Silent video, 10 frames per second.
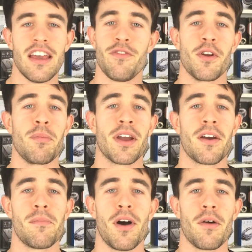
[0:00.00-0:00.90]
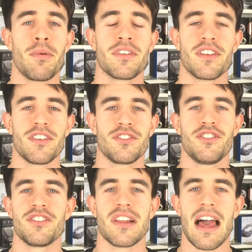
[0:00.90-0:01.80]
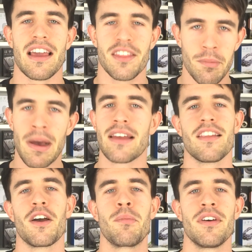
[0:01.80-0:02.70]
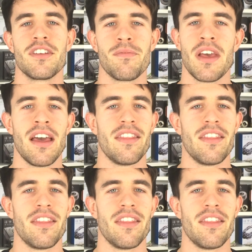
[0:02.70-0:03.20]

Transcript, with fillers: If you want to pick up more puzzles just like the padlock puzzle,